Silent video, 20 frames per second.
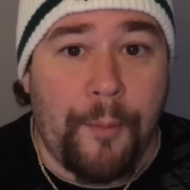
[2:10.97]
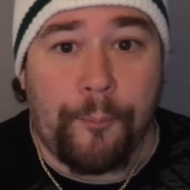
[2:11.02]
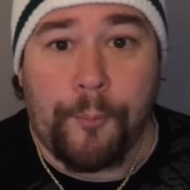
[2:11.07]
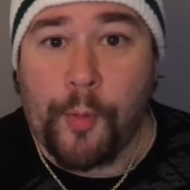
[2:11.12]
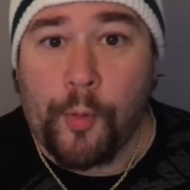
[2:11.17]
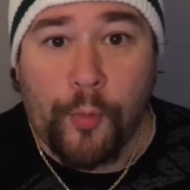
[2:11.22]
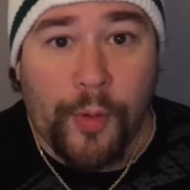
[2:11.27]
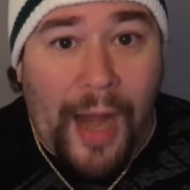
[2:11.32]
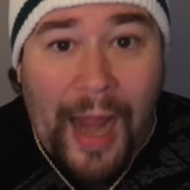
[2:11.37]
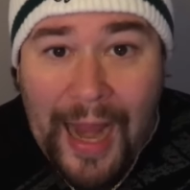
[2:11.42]

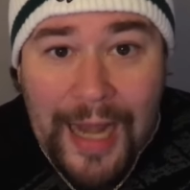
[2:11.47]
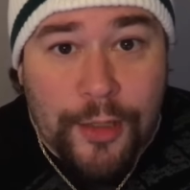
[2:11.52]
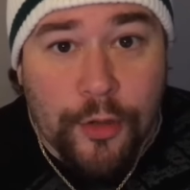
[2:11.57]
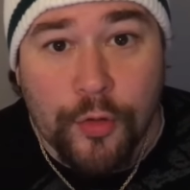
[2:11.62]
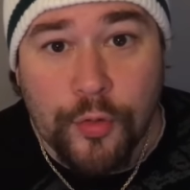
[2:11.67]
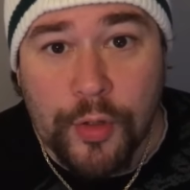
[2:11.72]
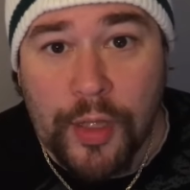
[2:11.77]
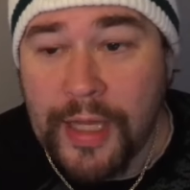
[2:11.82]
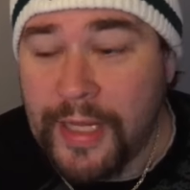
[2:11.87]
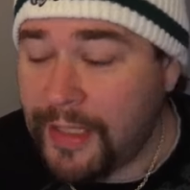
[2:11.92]
But what I
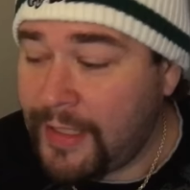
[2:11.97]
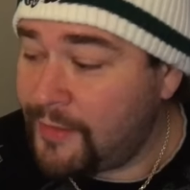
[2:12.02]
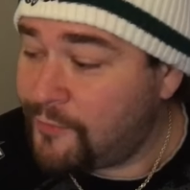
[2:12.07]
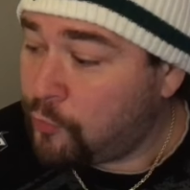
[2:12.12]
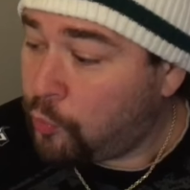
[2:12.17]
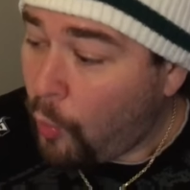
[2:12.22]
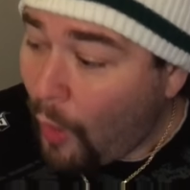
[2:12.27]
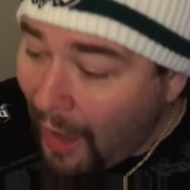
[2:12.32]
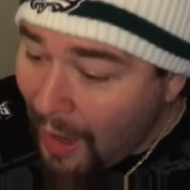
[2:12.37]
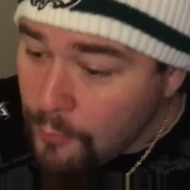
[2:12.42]
don't like
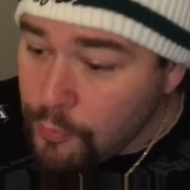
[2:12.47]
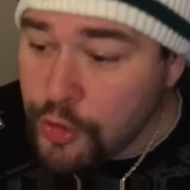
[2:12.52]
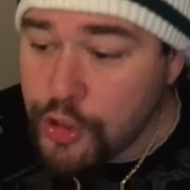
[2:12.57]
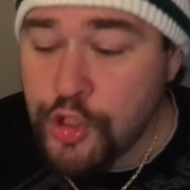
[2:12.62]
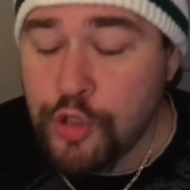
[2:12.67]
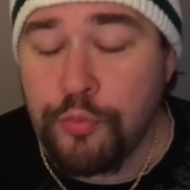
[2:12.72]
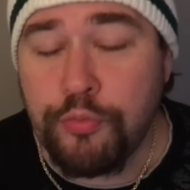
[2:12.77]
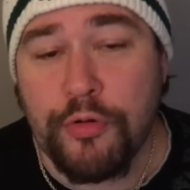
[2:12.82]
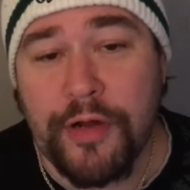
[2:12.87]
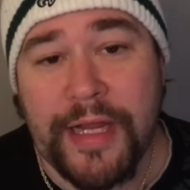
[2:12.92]
is why would
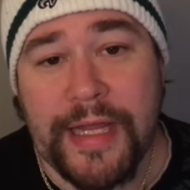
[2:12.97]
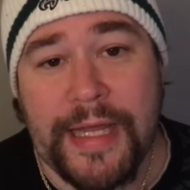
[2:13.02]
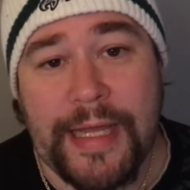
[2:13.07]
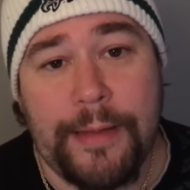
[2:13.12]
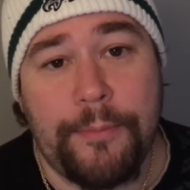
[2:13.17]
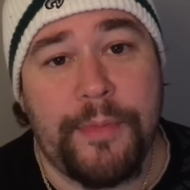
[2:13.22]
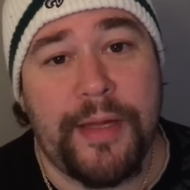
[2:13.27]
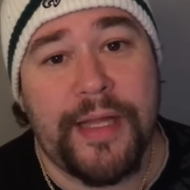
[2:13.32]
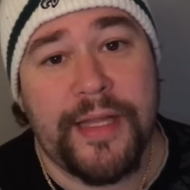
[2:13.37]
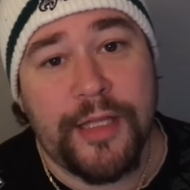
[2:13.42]
you bring
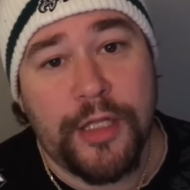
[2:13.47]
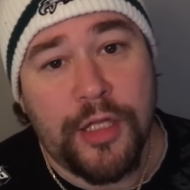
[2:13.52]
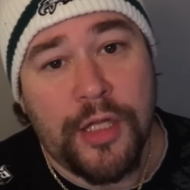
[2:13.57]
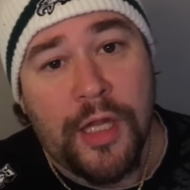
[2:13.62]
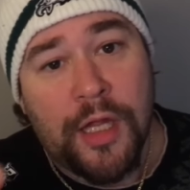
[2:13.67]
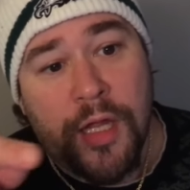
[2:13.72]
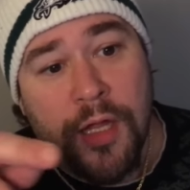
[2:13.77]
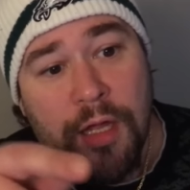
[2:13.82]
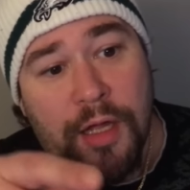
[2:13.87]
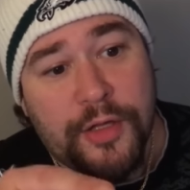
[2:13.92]
him in
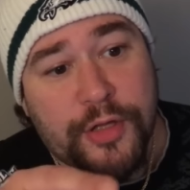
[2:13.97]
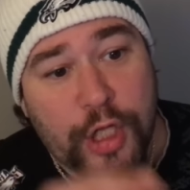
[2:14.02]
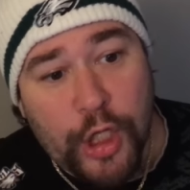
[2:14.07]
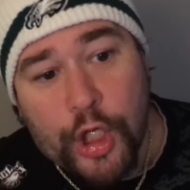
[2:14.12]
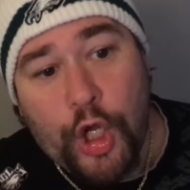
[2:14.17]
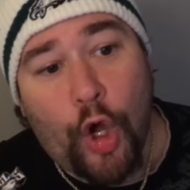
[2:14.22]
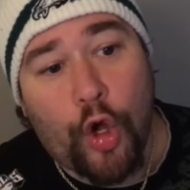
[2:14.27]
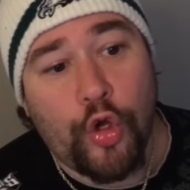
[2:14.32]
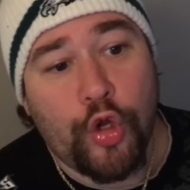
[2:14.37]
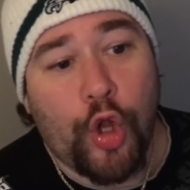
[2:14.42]
to
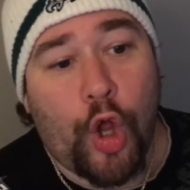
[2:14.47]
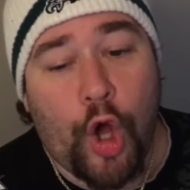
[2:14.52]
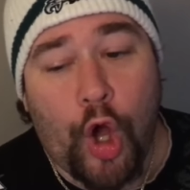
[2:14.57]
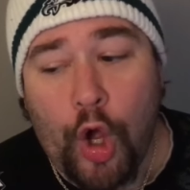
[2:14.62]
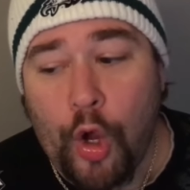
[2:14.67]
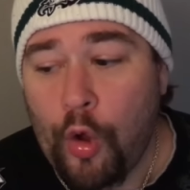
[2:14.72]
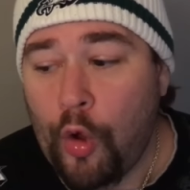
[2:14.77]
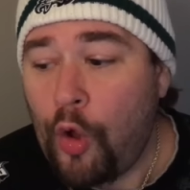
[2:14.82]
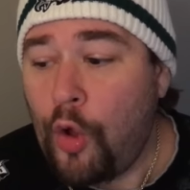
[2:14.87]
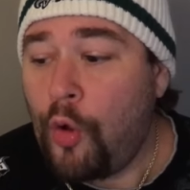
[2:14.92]
go
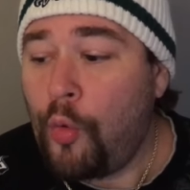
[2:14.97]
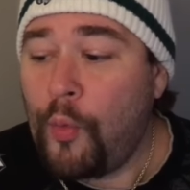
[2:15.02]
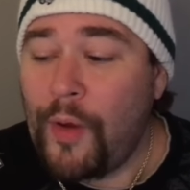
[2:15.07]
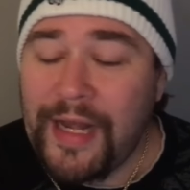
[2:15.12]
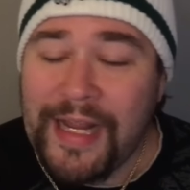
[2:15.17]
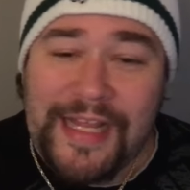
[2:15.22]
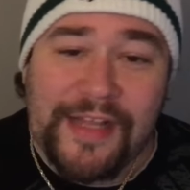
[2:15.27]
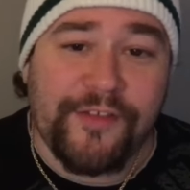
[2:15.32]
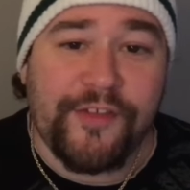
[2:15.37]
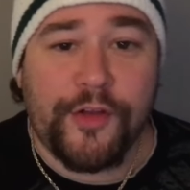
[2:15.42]
long when
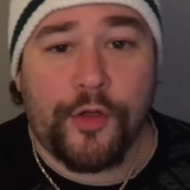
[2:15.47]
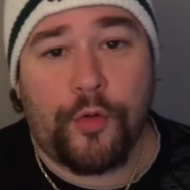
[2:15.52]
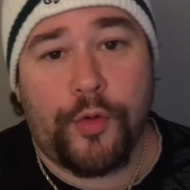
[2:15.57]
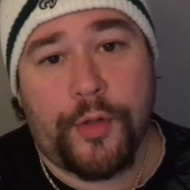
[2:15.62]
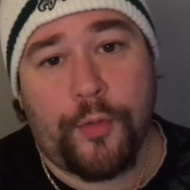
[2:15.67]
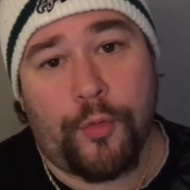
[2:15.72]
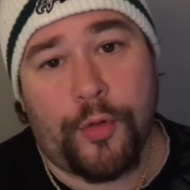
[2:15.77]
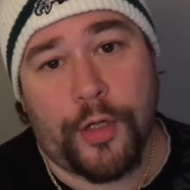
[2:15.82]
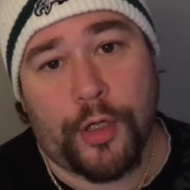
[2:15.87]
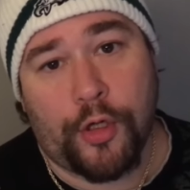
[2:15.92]
he's the
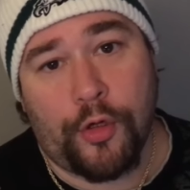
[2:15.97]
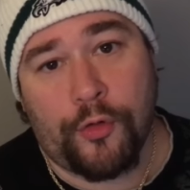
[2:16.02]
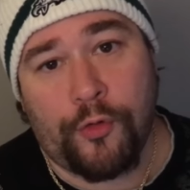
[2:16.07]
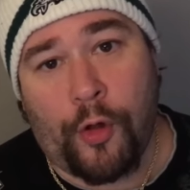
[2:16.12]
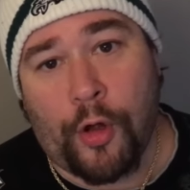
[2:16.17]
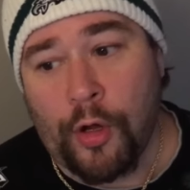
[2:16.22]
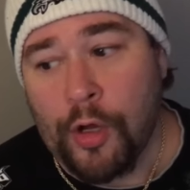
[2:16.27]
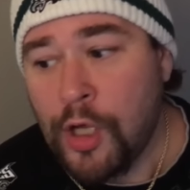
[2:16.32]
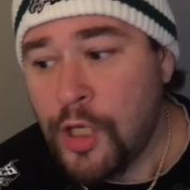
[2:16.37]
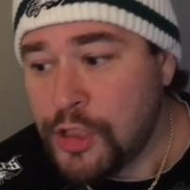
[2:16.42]
only one to go
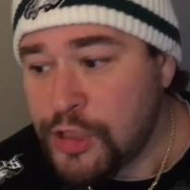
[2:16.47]
long?